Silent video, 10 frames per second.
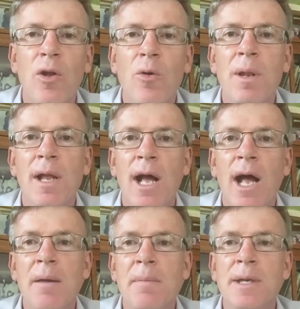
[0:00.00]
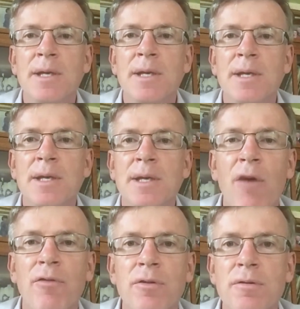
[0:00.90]
global economy to
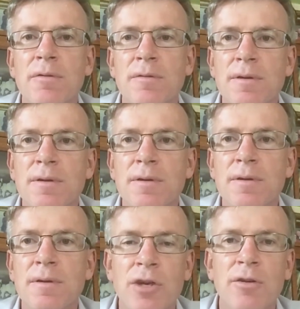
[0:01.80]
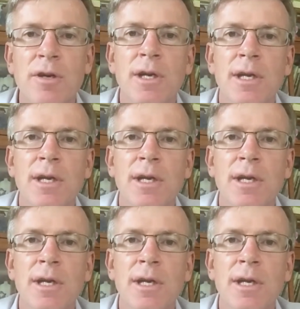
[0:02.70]
recover next year